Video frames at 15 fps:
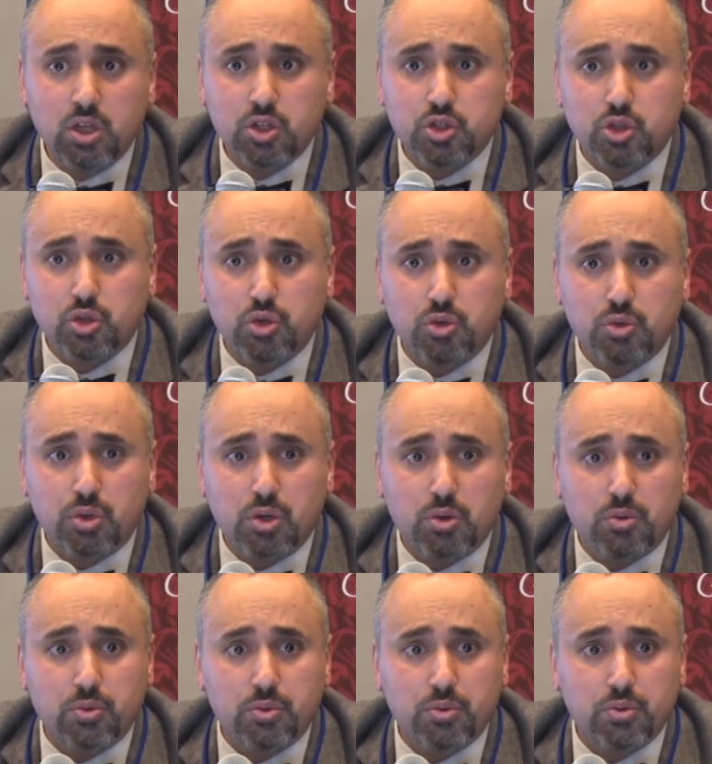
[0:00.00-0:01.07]

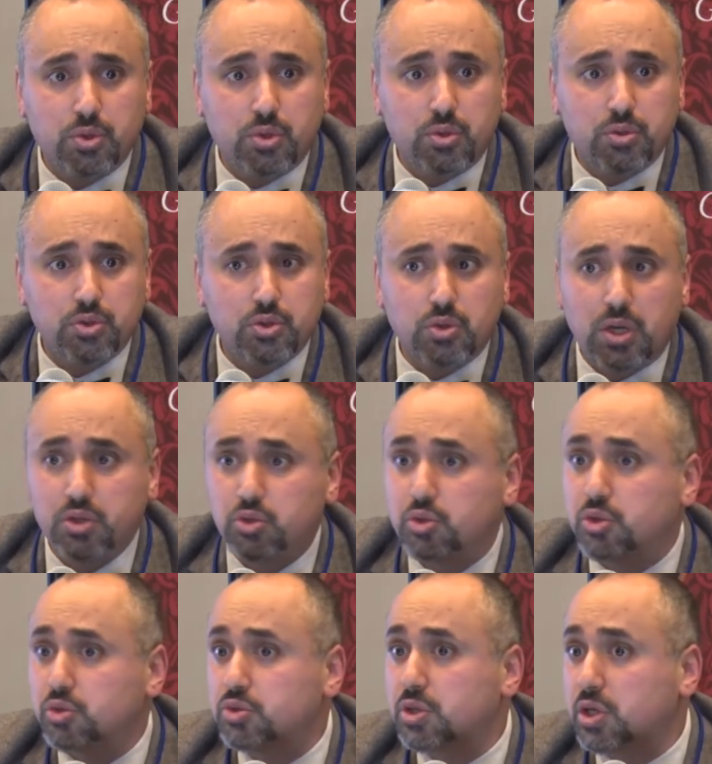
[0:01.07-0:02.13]
So I
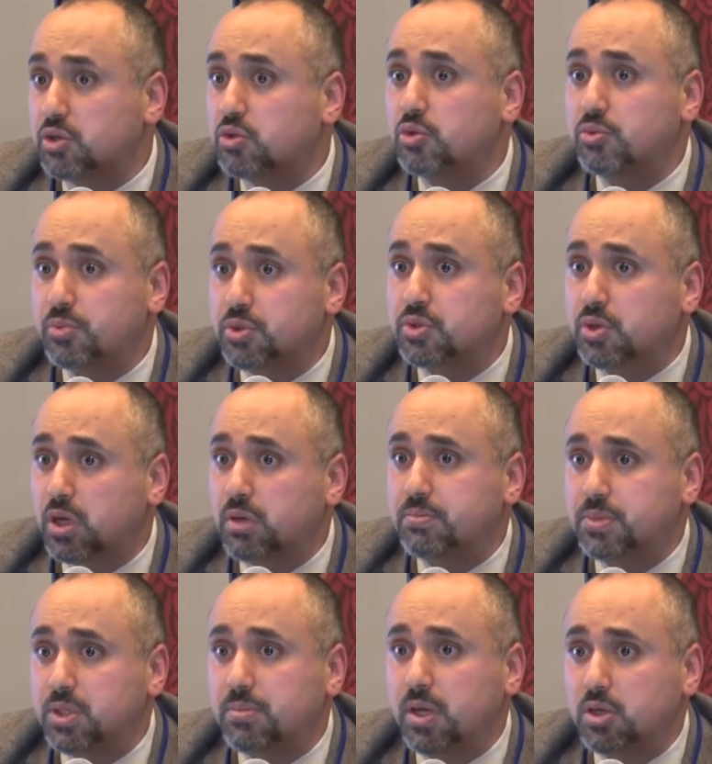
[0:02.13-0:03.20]
do
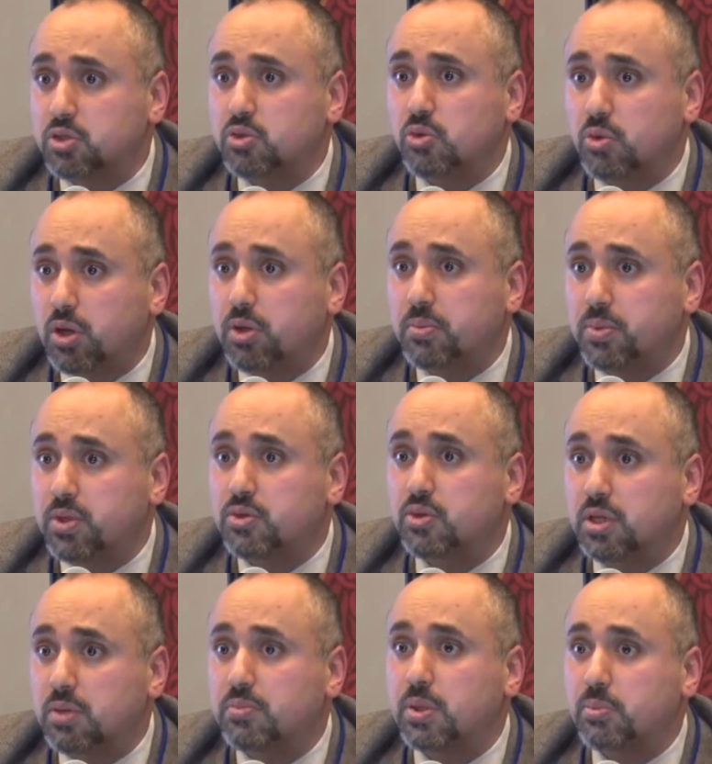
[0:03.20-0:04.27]
prescribe Suboxone quite a bit
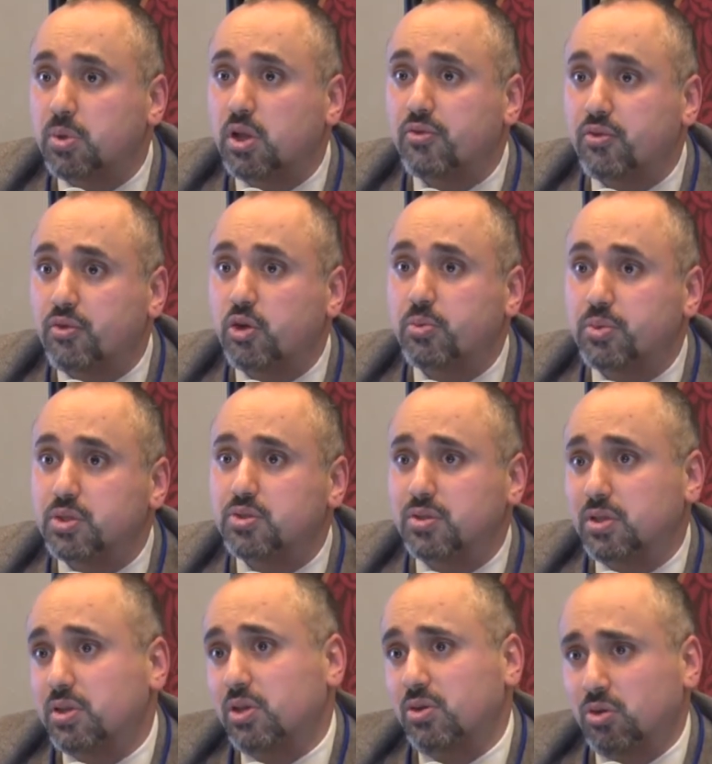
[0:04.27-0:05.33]
to get people off of opiates so
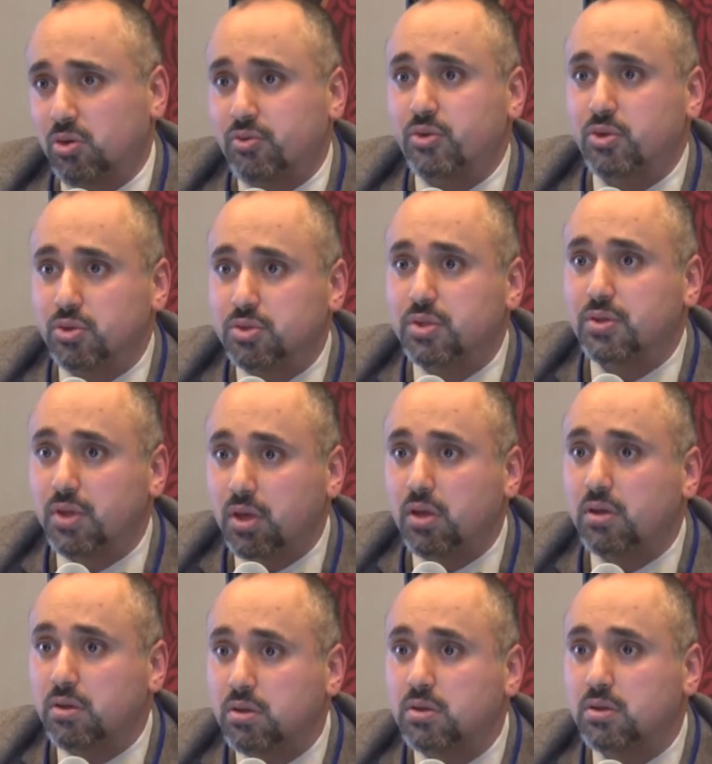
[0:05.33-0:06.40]
that they don't overdose and
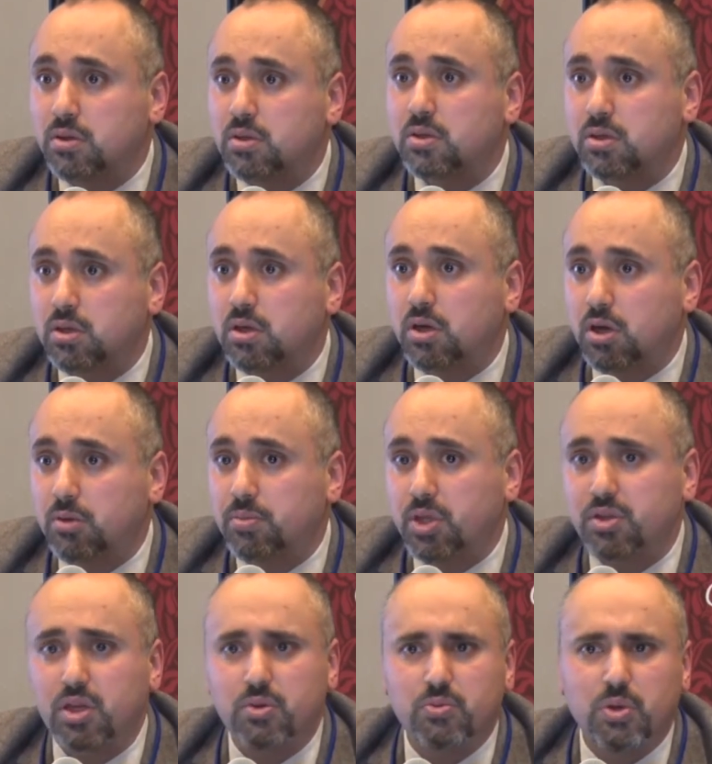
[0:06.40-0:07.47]
die.
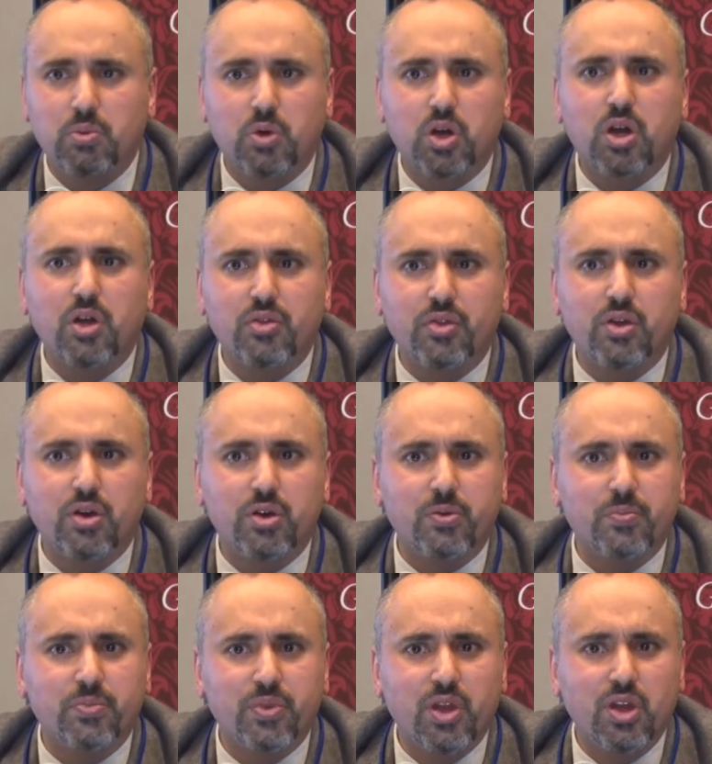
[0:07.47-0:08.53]
And then we work on